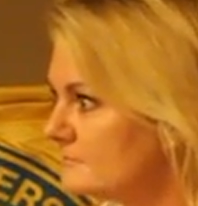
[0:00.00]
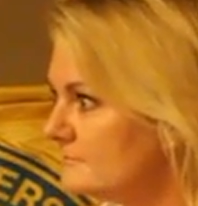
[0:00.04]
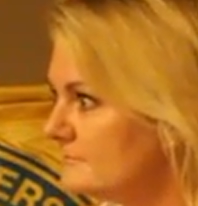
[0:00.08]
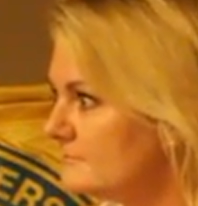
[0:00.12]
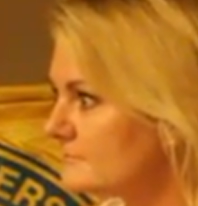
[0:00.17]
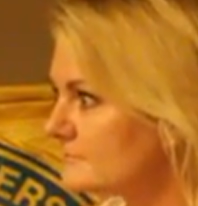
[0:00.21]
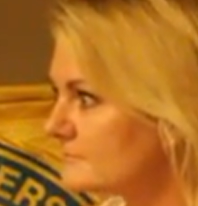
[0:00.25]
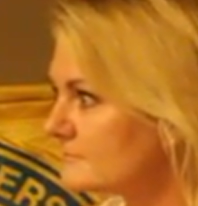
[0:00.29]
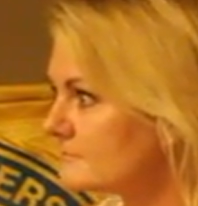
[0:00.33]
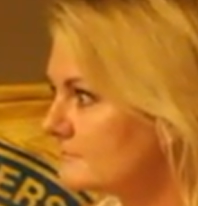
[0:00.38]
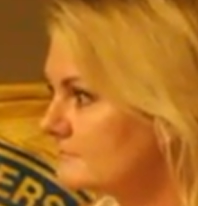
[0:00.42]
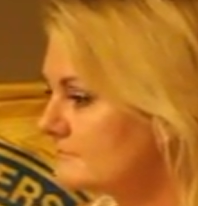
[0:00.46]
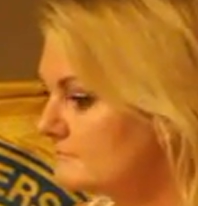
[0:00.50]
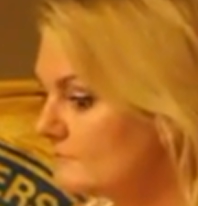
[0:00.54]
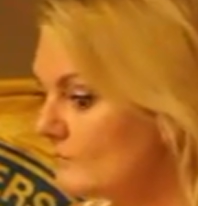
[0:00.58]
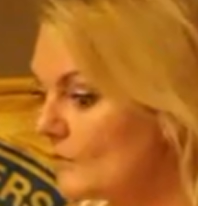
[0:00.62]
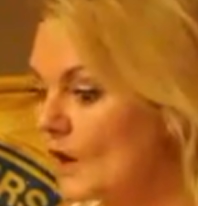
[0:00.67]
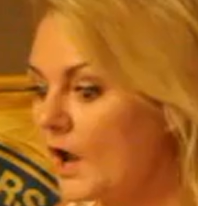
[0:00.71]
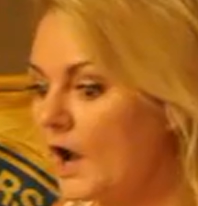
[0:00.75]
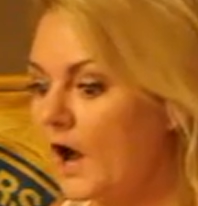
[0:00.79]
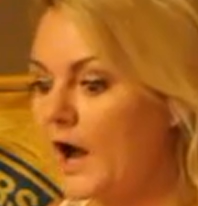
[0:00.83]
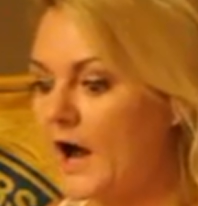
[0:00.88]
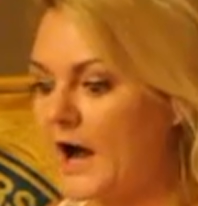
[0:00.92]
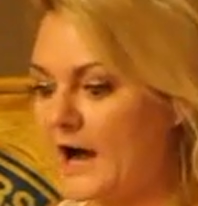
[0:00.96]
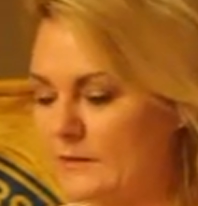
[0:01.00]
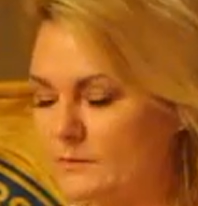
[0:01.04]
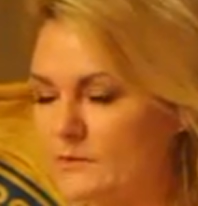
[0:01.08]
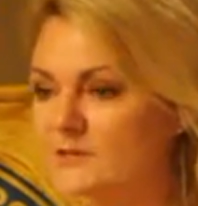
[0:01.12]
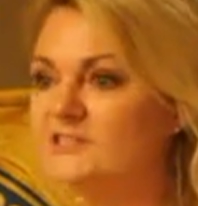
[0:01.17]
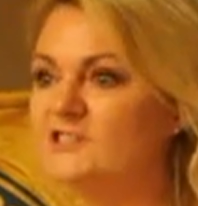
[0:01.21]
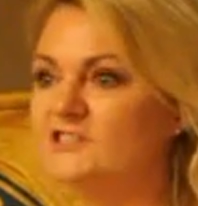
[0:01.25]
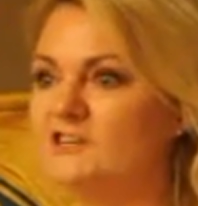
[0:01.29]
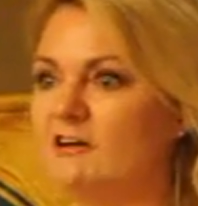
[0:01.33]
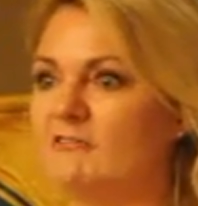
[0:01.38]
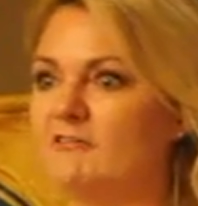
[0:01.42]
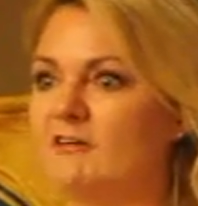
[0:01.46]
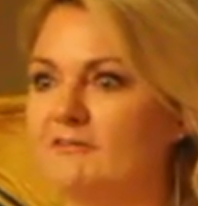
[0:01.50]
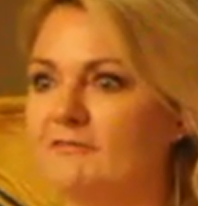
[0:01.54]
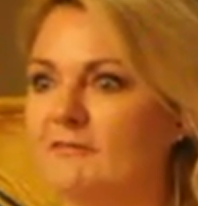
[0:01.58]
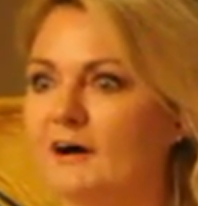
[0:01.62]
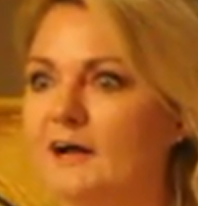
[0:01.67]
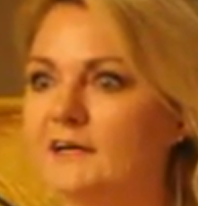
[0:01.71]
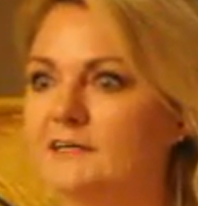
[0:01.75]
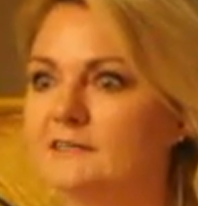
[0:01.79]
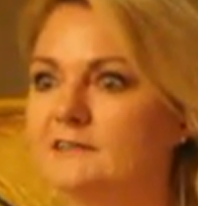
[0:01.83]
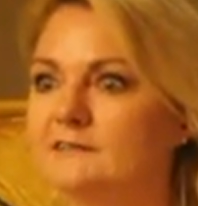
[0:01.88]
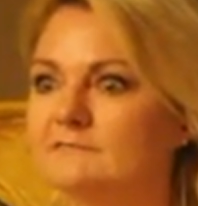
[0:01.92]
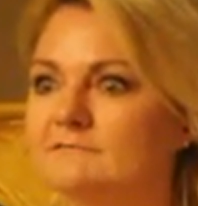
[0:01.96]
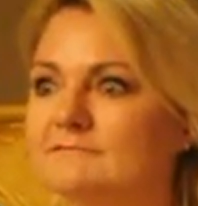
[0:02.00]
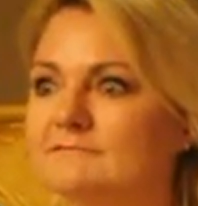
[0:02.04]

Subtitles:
I was terrified.